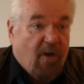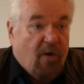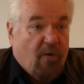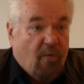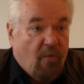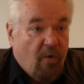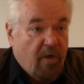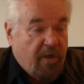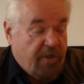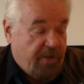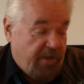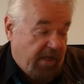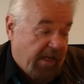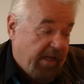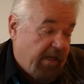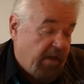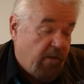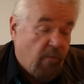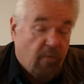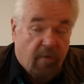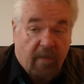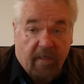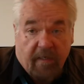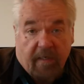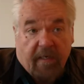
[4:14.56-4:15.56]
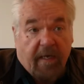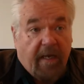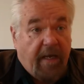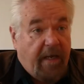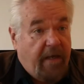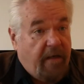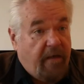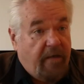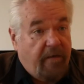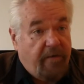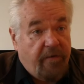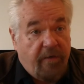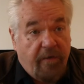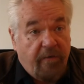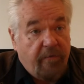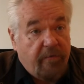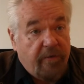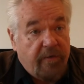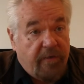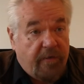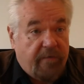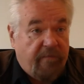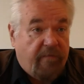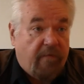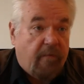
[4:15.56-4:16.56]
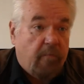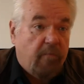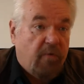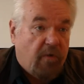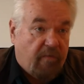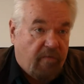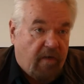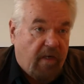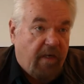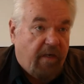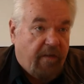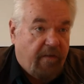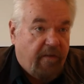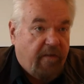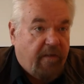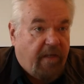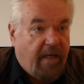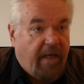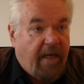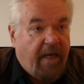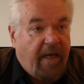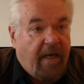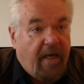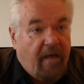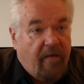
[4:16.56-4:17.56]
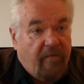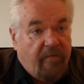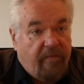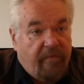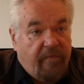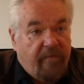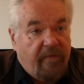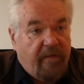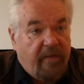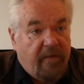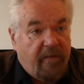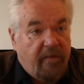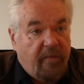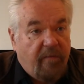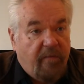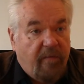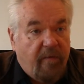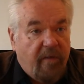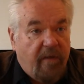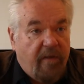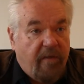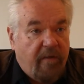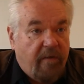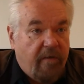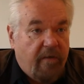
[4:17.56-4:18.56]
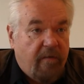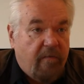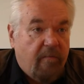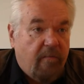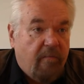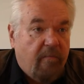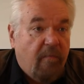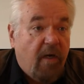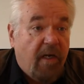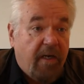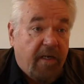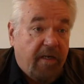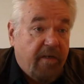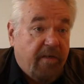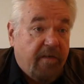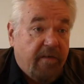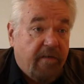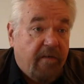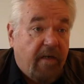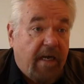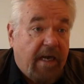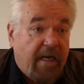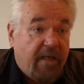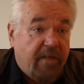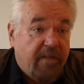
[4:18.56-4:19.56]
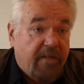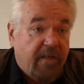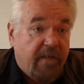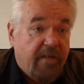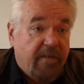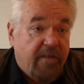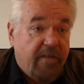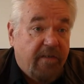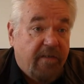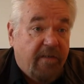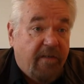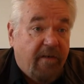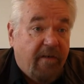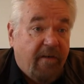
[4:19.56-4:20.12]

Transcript: which anyone can use, provided they have the money to access it.